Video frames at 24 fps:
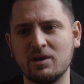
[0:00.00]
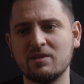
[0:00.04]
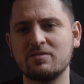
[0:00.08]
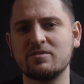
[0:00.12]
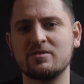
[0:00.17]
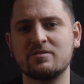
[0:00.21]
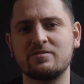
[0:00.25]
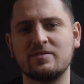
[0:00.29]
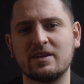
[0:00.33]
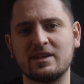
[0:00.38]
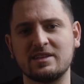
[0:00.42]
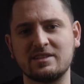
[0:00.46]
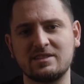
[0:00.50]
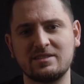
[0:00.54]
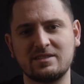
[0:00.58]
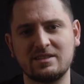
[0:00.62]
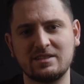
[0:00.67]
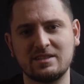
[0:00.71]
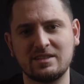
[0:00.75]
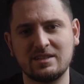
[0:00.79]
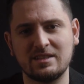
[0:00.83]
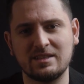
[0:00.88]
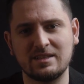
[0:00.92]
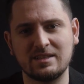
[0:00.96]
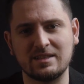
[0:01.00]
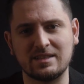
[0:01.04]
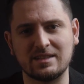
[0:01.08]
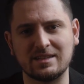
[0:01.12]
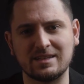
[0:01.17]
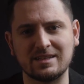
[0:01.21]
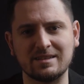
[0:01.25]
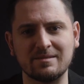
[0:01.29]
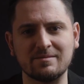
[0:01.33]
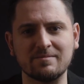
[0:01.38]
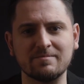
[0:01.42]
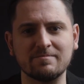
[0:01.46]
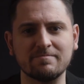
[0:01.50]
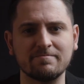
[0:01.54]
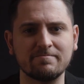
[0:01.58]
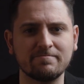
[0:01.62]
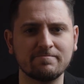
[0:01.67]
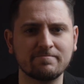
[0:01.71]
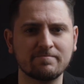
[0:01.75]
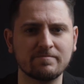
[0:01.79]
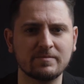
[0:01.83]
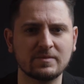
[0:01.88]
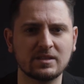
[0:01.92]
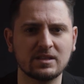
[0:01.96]
Bufferfest, I don't
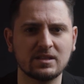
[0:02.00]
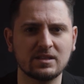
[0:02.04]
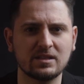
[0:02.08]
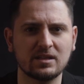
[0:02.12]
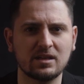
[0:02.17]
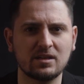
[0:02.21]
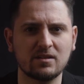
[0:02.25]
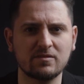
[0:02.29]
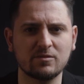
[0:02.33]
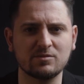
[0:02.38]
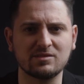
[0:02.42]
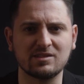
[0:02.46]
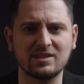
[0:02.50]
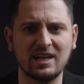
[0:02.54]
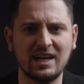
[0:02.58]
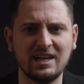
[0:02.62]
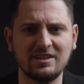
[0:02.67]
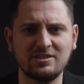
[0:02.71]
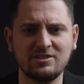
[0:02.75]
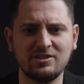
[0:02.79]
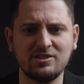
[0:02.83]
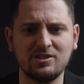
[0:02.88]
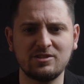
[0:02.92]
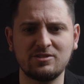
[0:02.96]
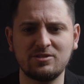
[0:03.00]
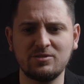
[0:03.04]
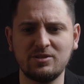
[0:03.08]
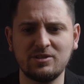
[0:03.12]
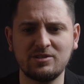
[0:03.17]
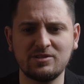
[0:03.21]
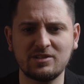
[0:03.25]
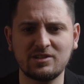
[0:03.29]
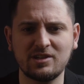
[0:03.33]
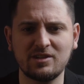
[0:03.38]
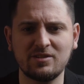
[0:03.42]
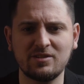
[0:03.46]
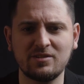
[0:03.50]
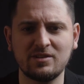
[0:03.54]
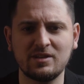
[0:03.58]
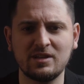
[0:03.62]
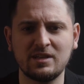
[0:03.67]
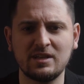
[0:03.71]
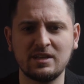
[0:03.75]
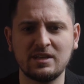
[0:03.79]
know if it was last year or 2 years ago.